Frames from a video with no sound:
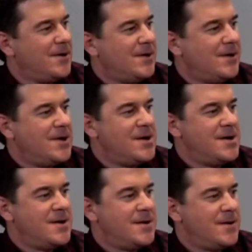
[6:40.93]

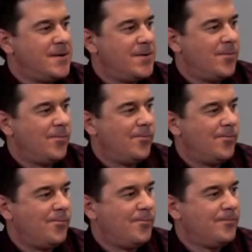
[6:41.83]

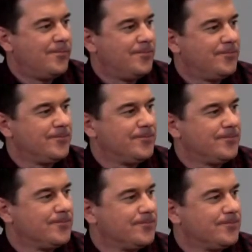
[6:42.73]

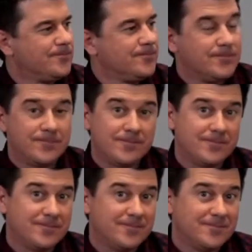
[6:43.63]

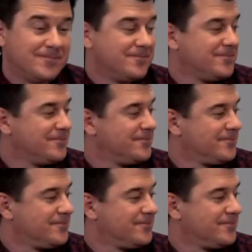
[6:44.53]
[no speech]